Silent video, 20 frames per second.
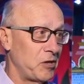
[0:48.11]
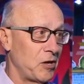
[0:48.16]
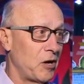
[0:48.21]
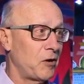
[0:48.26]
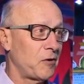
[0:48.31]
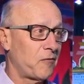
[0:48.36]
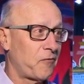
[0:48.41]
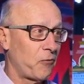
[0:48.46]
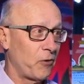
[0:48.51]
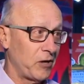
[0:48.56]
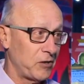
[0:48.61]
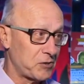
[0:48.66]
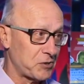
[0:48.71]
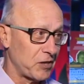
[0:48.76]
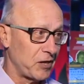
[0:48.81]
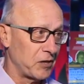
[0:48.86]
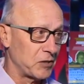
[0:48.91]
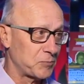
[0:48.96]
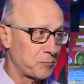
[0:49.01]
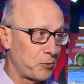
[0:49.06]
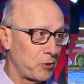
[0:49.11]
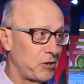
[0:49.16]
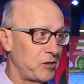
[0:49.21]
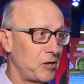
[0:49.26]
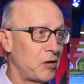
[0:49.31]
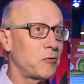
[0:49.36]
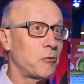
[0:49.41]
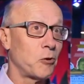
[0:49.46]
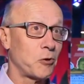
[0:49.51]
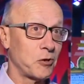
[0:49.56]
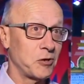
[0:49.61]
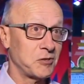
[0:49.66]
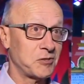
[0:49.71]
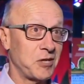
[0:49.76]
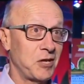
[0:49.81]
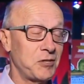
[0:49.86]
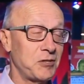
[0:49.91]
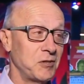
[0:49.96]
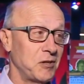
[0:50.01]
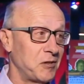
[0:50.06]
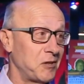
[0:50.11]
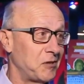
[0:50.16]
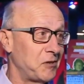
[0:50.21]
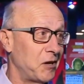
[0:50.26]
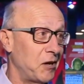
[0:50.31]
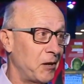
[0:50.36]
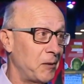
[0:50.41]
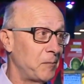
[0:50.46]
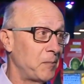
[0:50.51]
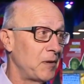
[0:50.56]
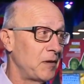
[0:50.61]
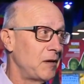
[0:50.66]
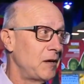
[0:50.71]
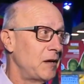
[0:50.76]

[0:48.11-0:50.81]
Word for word: young franchise, pretty young organization at the time.